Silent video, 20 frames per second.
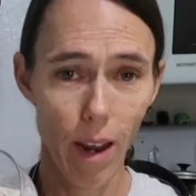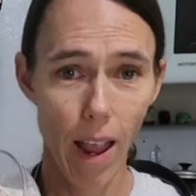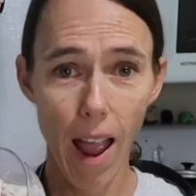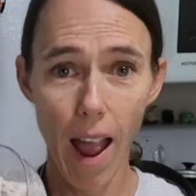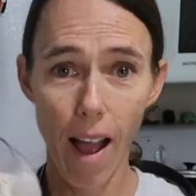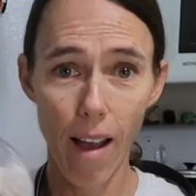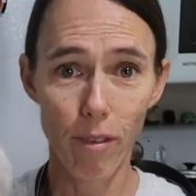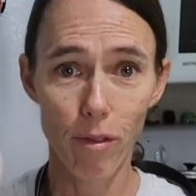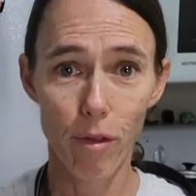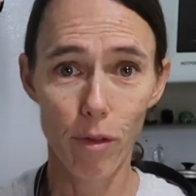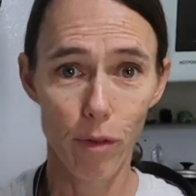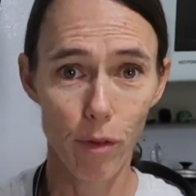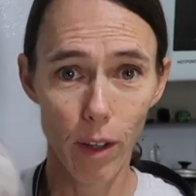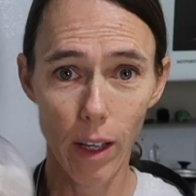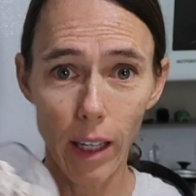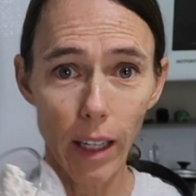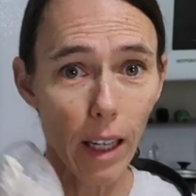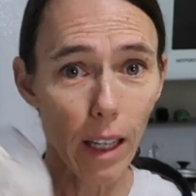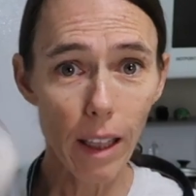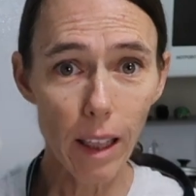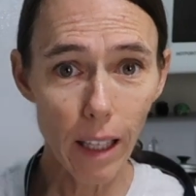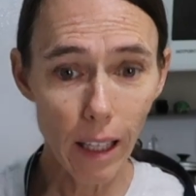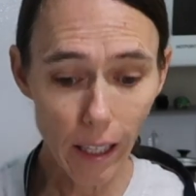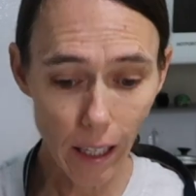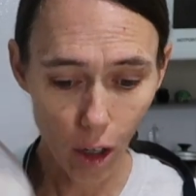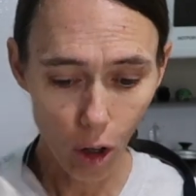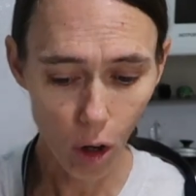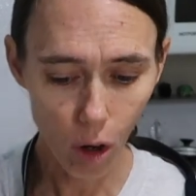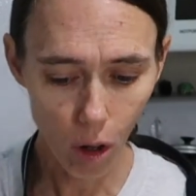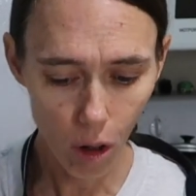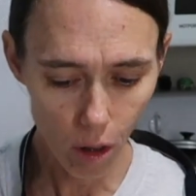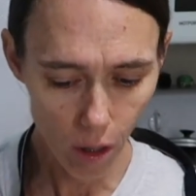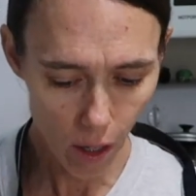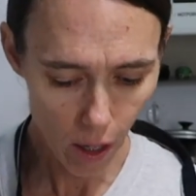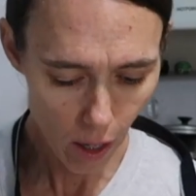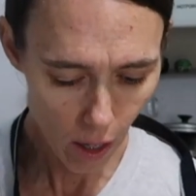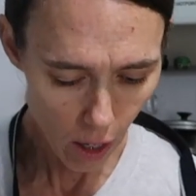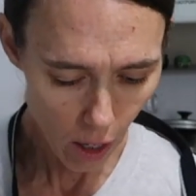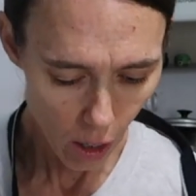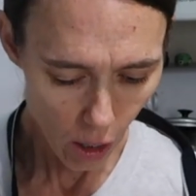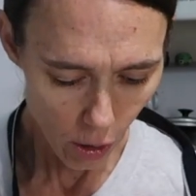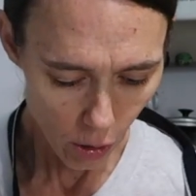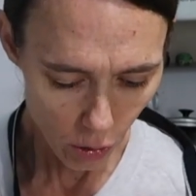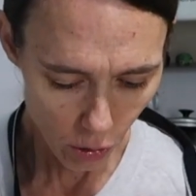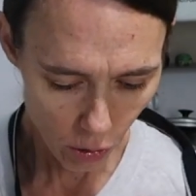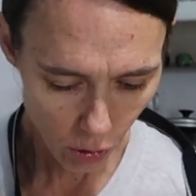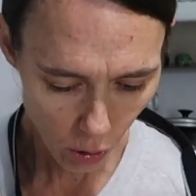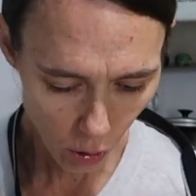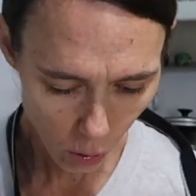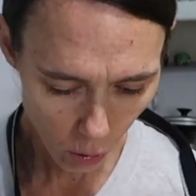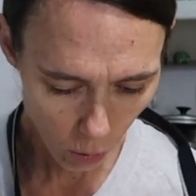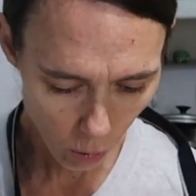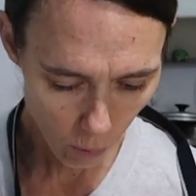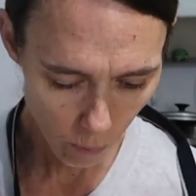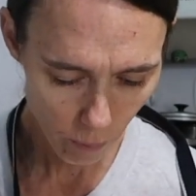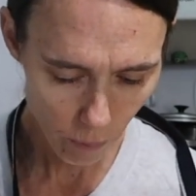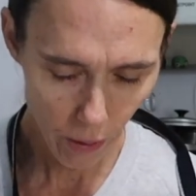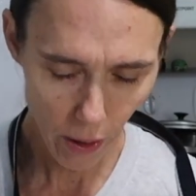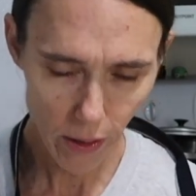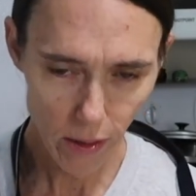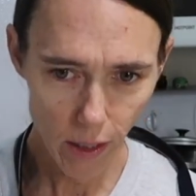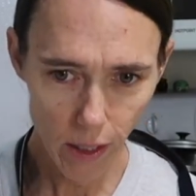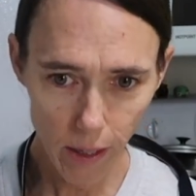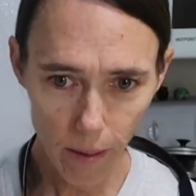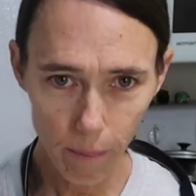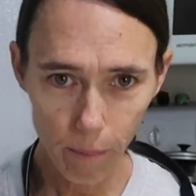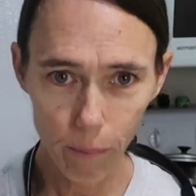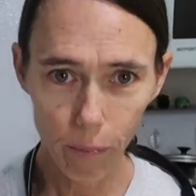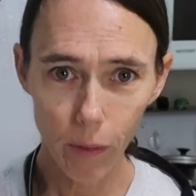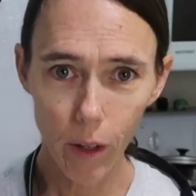have anything at all. So that's it.